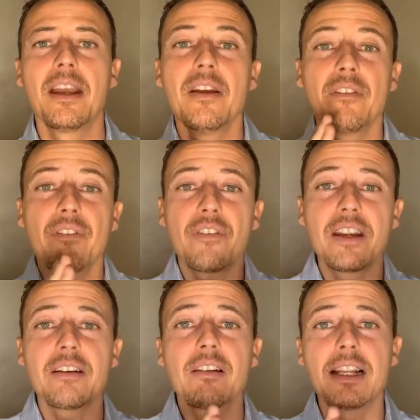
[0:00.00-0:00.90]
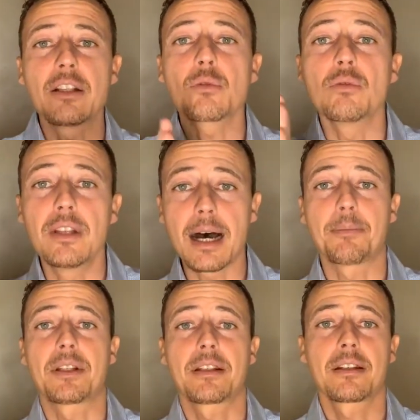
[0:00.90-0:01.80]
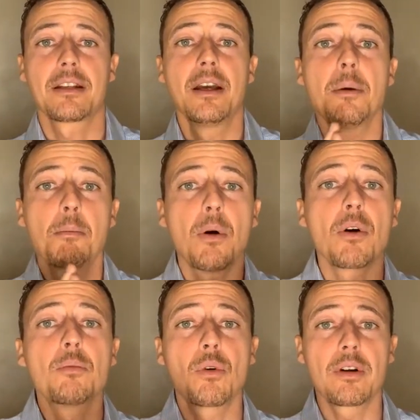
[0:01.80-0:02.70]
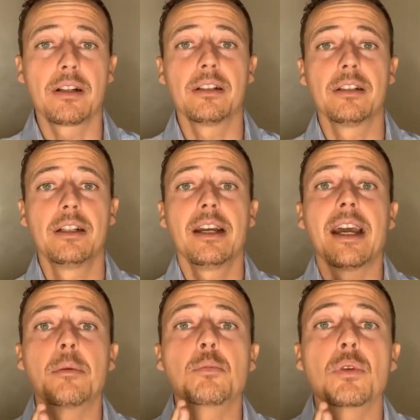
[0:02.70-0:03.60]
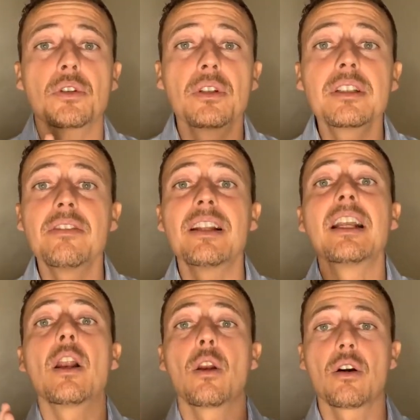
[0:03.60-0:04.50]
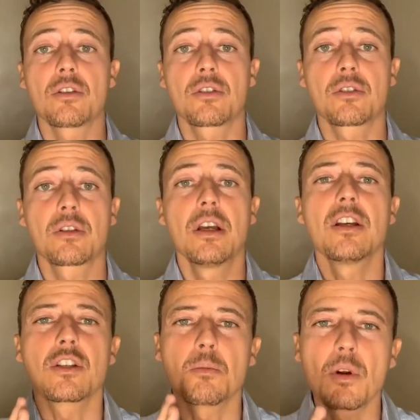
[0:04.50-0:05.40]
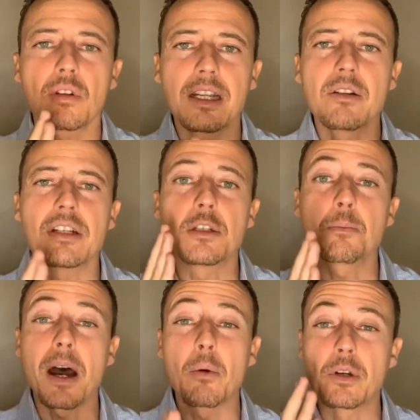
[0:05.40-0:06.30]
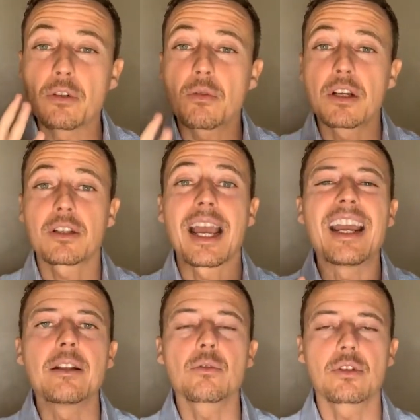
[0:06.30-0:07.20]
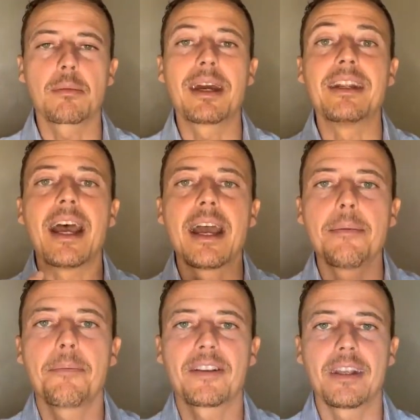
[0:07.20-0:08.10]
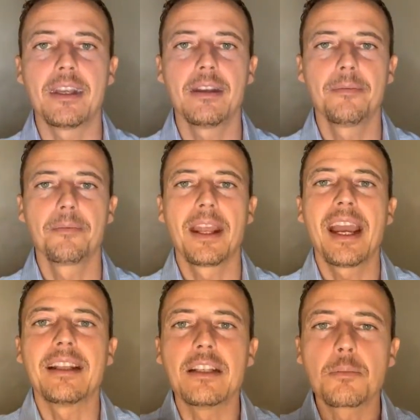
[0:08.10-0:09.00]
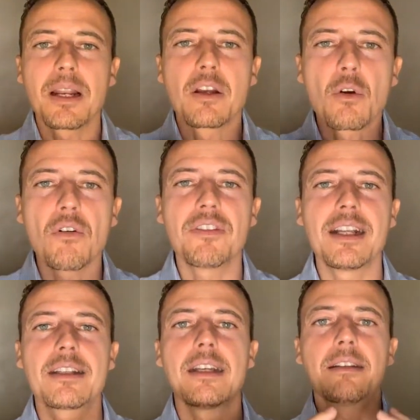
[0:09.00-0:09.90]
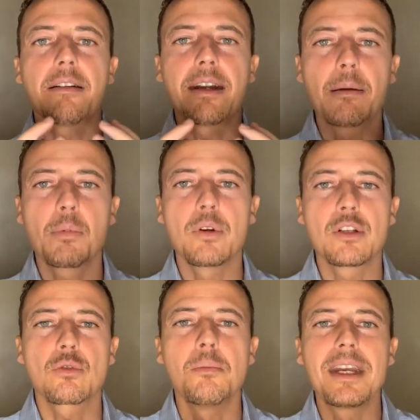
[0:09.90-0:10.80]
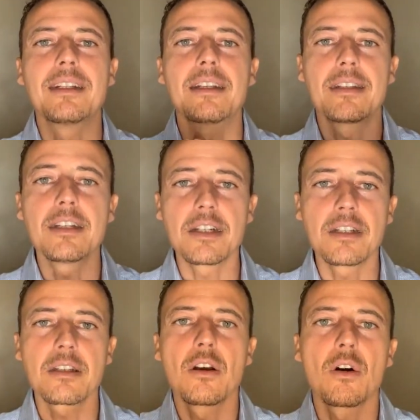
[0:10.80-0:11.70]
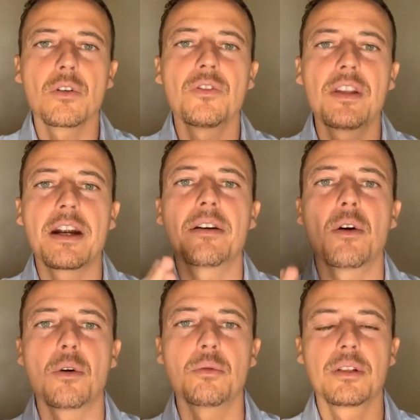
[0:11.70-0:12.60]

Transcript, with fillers: Fear leads to doubts, poor morale, and productively loss Smart leaders inspire with trust, enthusiasm, and empathy, and display confidence in their employees to make decisions on their own.